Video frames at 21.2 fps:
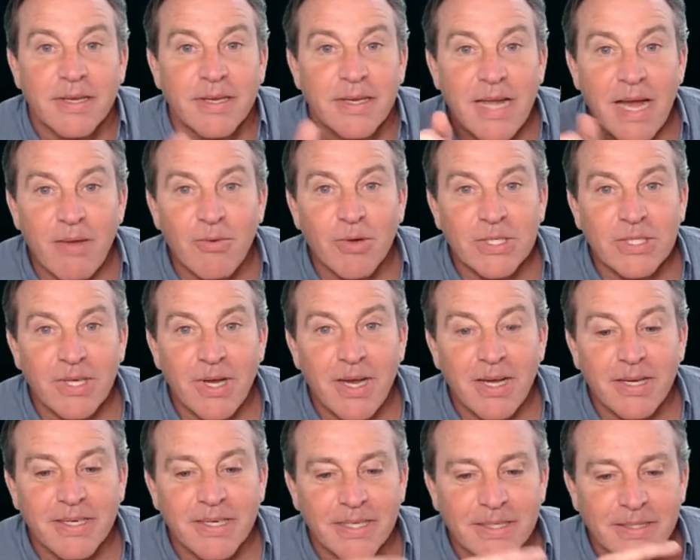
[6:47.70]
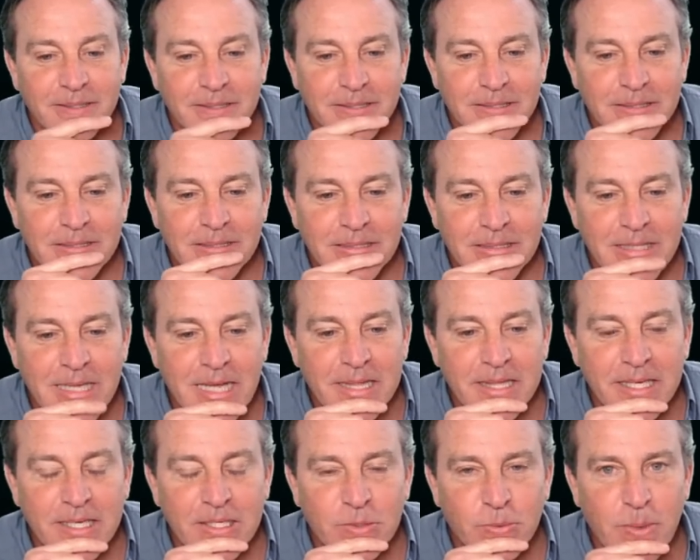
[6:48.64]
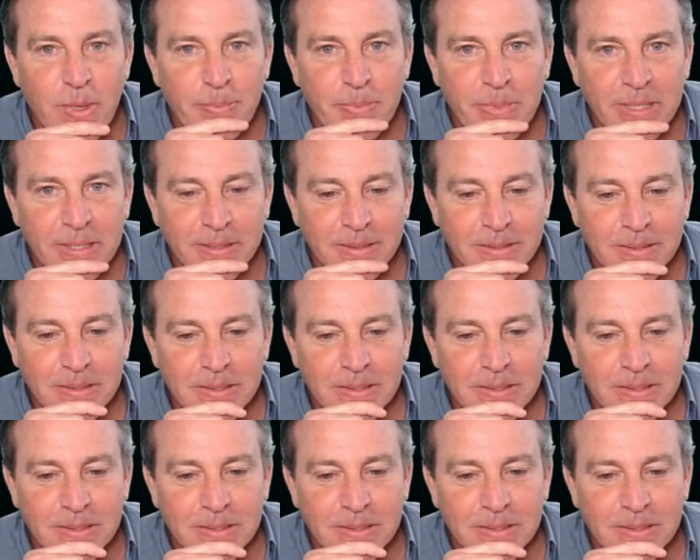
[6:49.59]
Now we're talking. That thing's ripping.